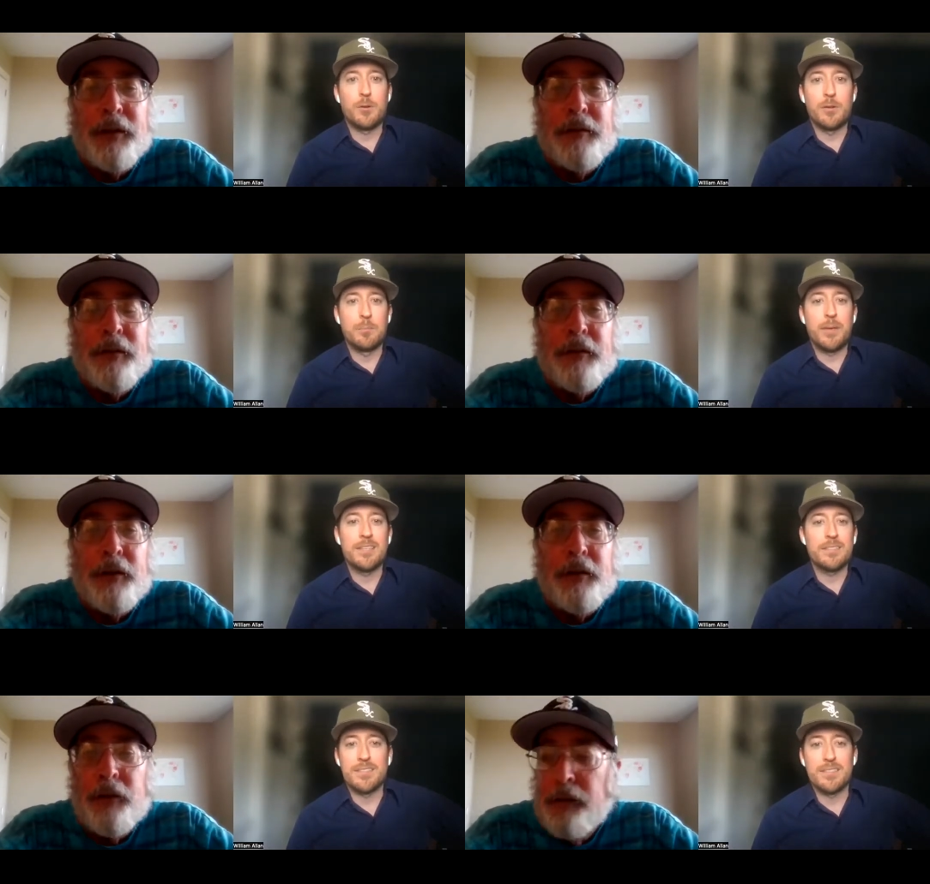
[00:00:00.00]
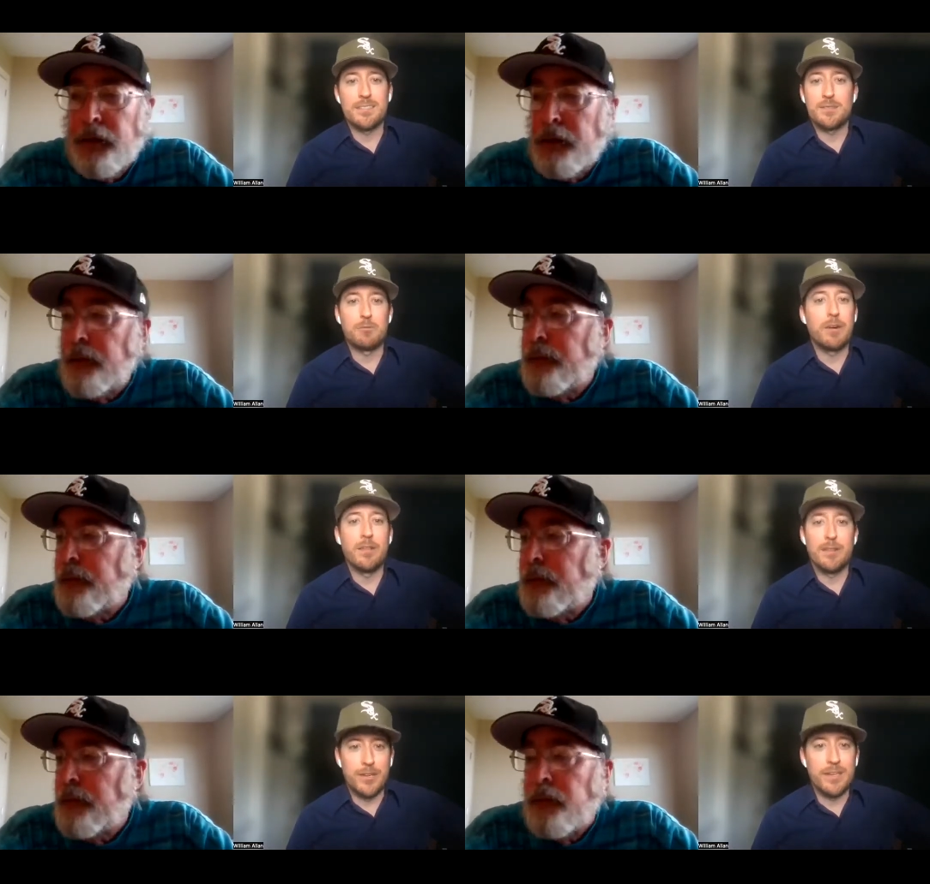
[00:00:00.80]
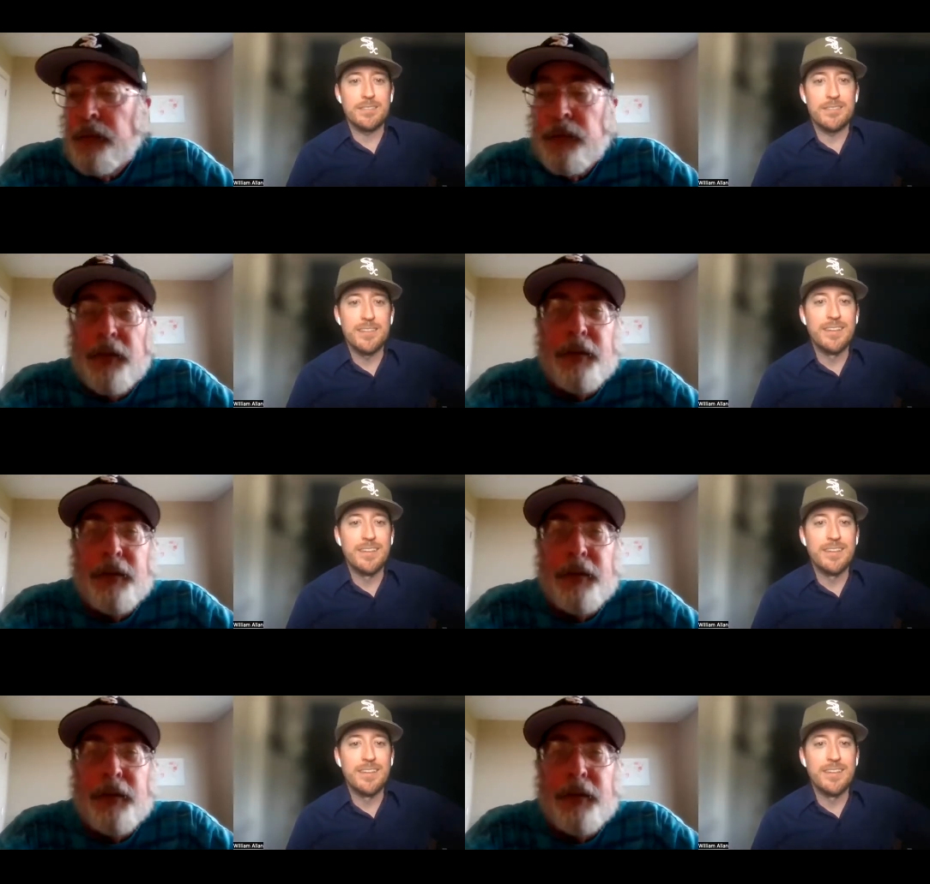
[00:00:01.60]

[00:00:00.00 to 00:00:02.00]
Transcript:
Speaker 1: stolen bases is irrelevant.